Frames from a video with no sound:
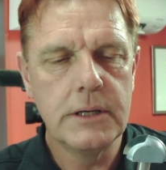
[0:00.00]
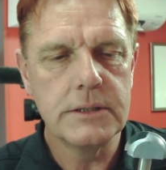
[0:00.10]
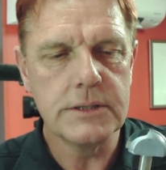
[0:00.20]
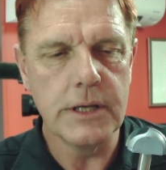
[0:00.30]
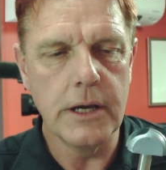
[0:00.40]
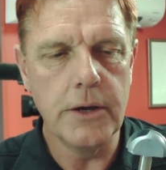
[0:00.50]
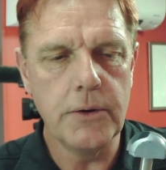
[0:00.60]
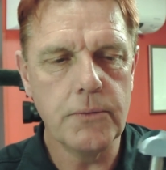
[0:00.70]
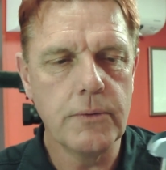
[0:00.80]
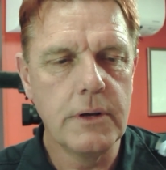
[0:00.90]

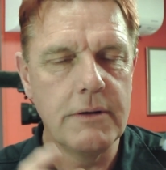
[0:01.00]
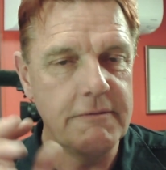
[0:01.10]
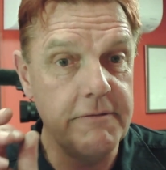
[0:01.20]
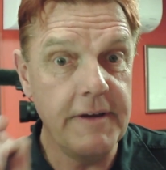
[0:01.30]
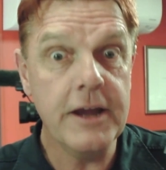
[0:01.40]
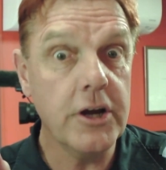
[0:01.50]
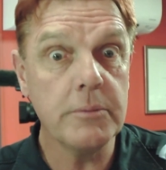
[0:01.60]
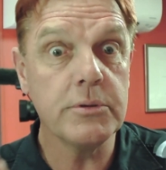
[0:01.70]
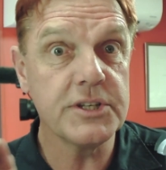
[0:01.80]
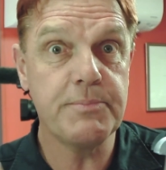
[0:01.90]
So
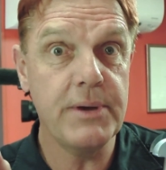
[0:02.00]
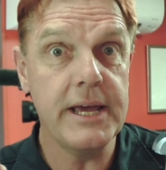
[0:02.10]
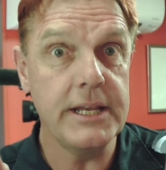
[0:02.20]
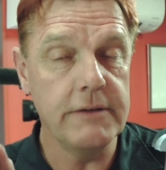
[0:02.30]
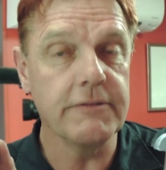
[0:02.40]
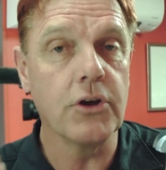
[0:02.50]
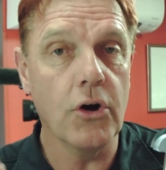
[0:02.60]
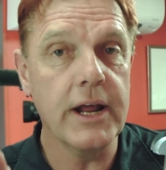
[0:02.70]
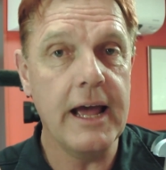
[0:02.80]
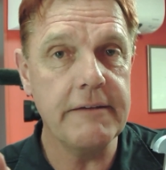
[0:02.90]
variable speed, you've got
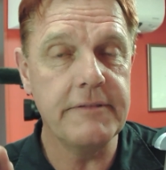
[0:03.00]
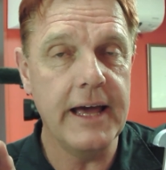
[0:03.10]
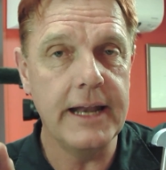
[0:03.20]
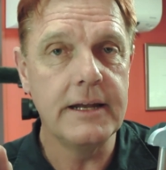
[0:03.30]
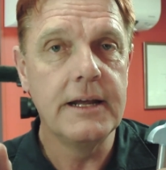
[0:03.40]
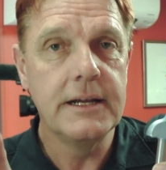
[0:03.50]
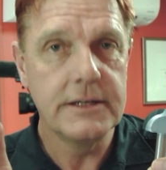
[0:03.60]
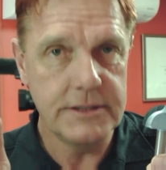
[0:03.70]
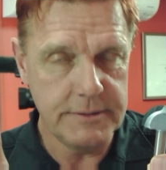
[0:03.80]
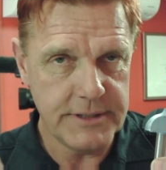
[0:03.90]
to have that
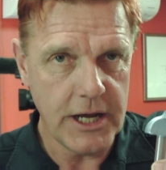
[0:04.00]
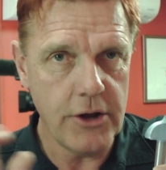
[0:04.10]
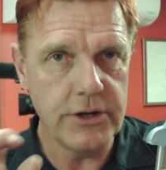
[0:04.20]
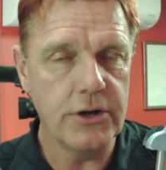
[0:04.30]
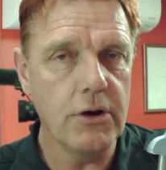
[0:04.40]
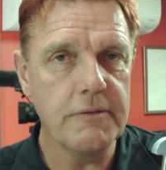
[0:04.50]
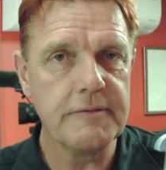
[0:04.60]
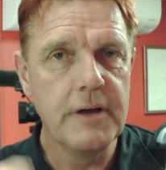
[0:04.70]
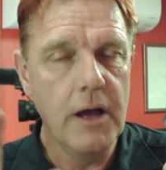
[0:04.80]
to tone it off.